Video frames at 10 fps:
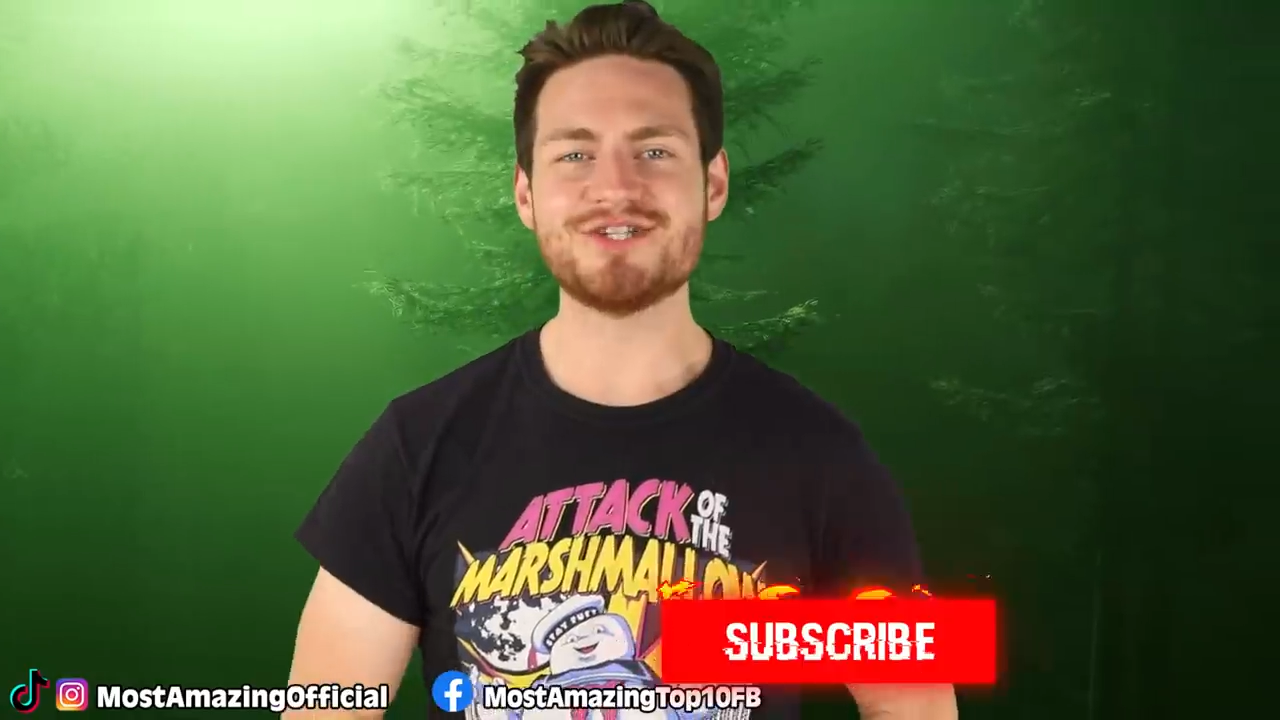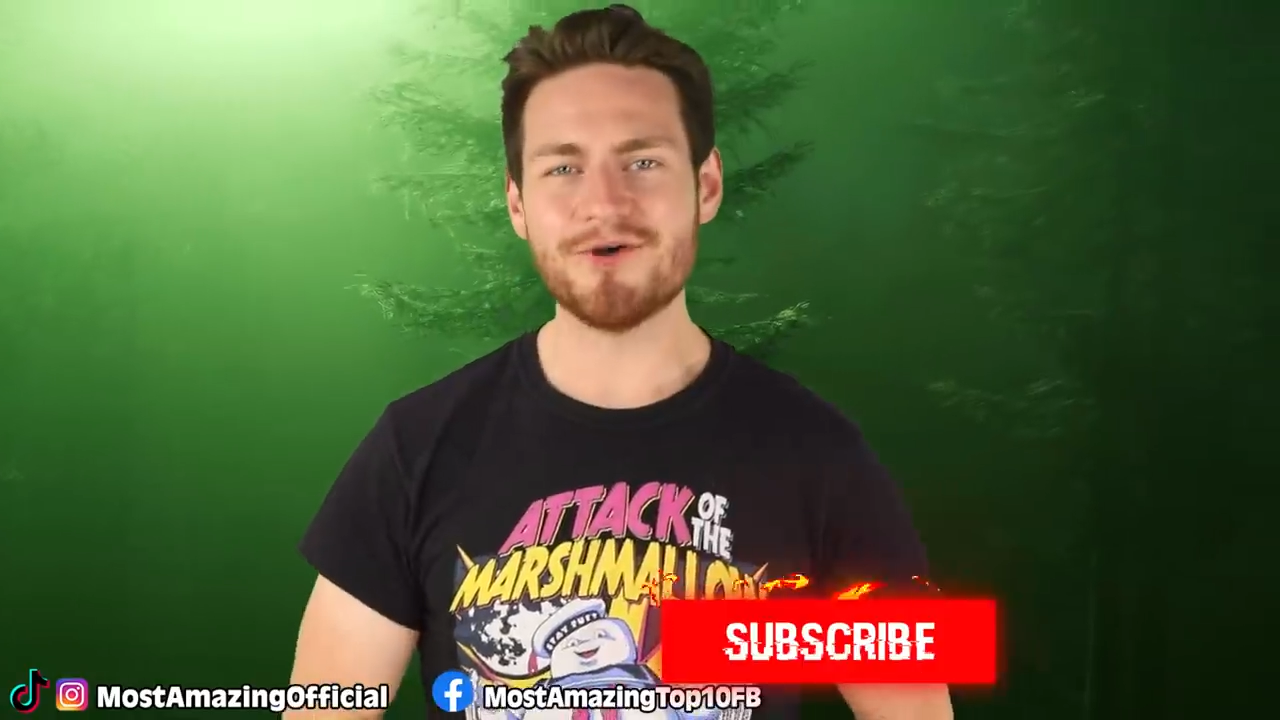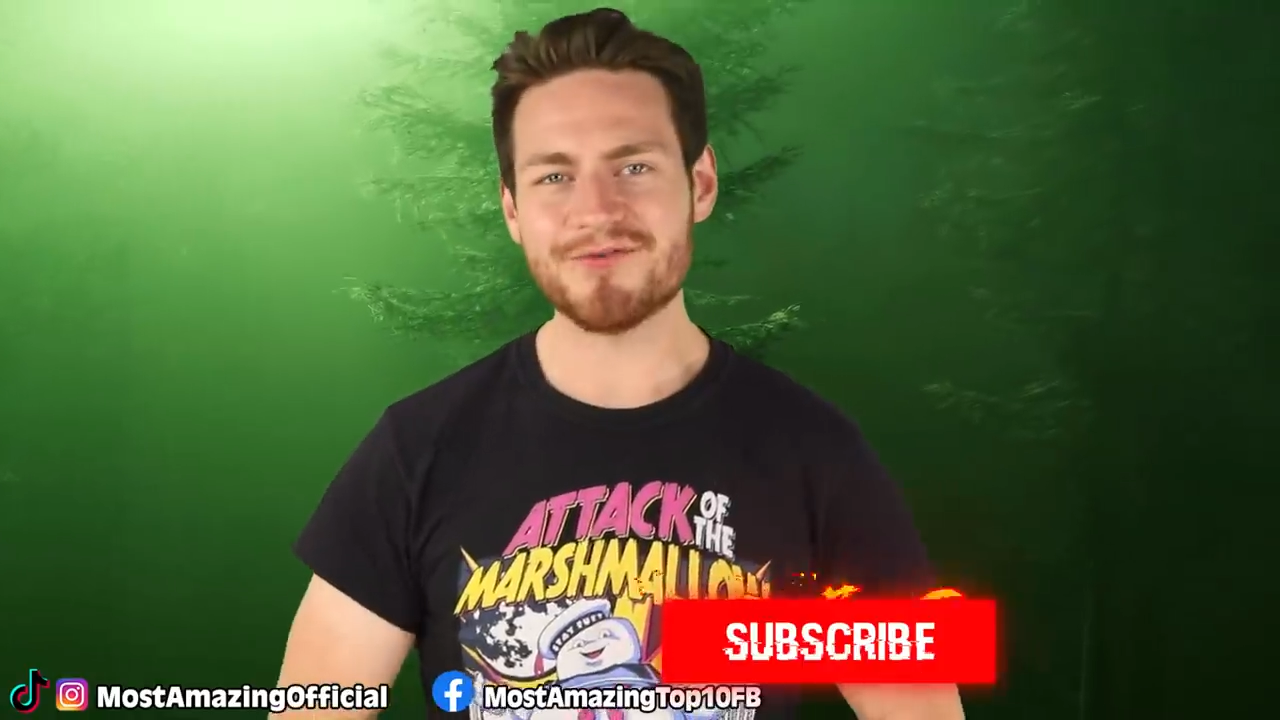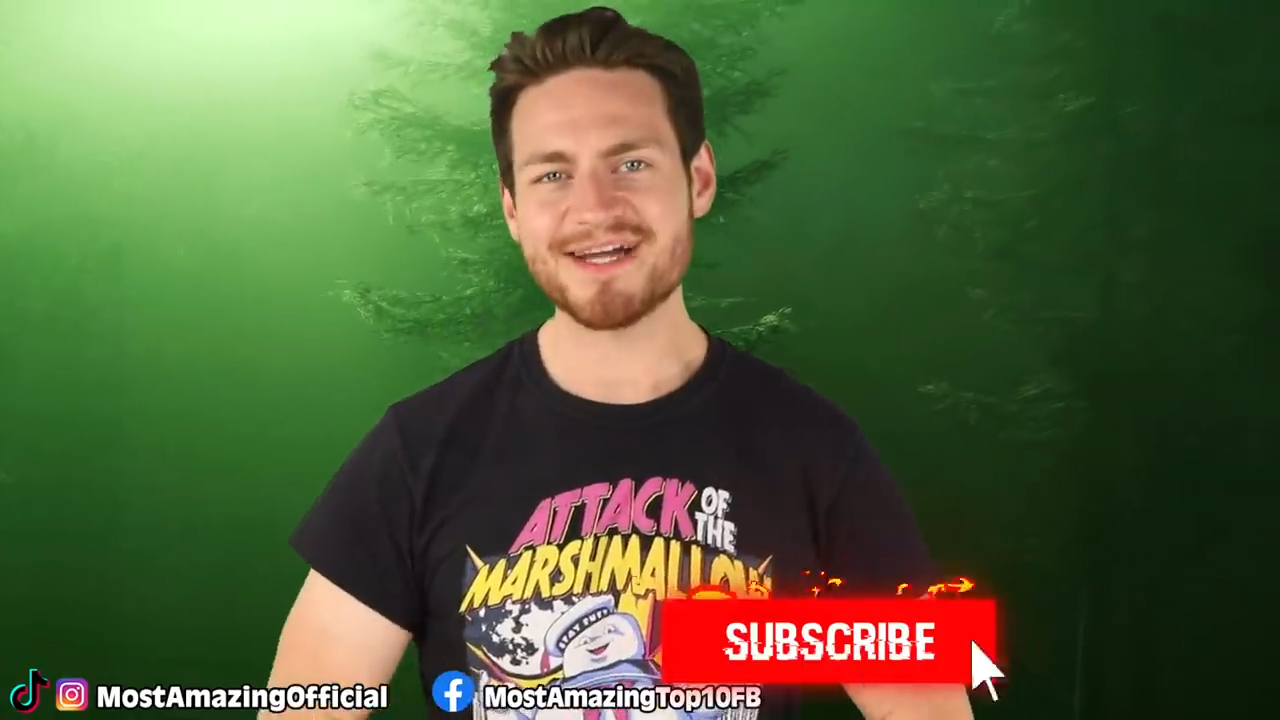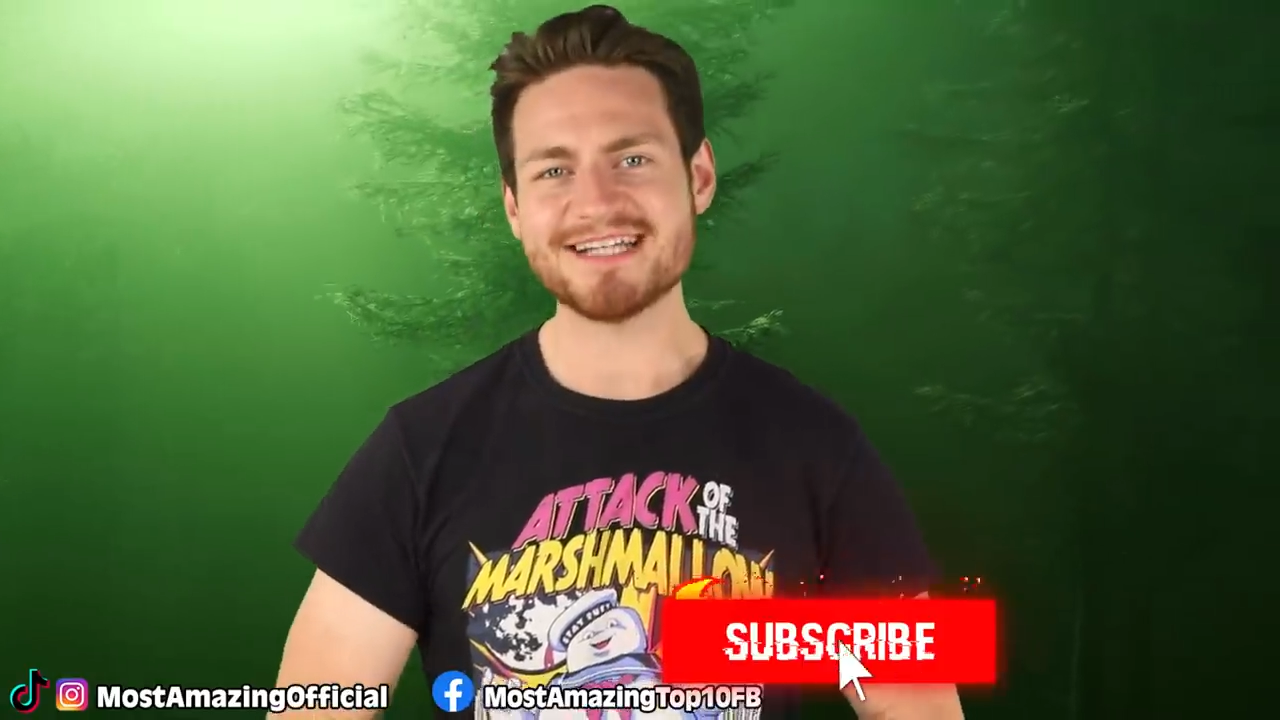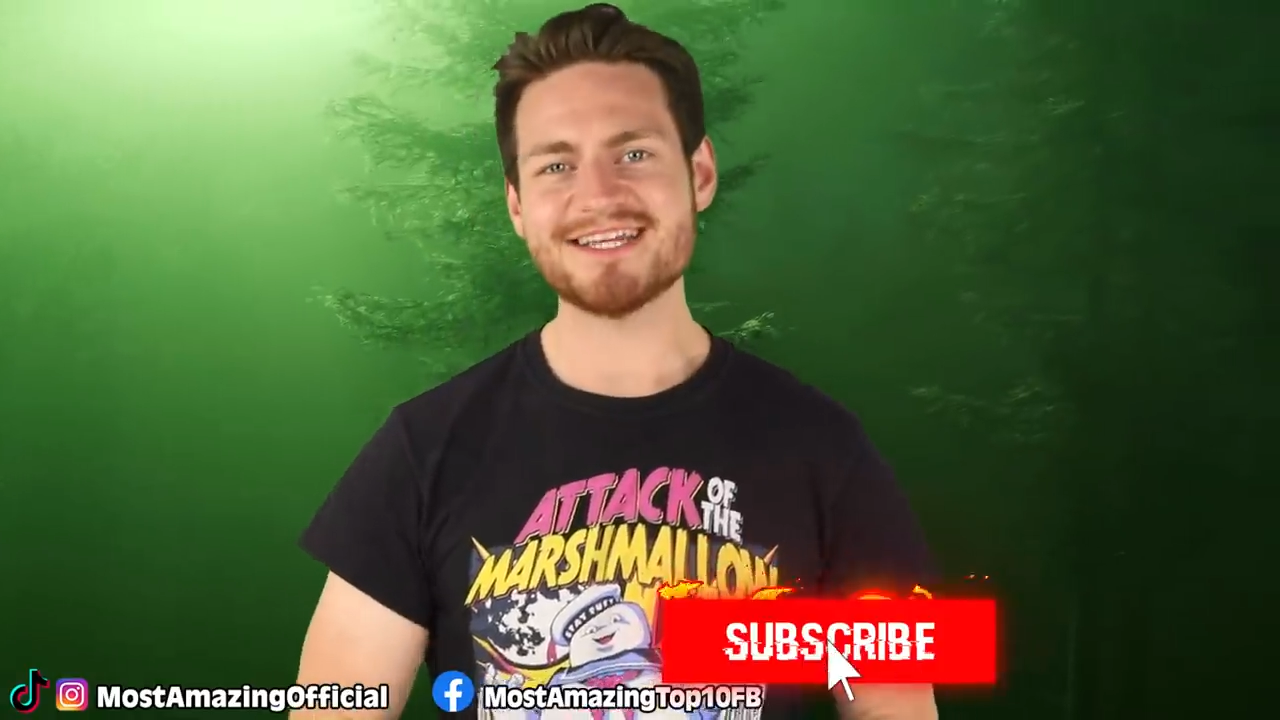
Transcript: Don't forget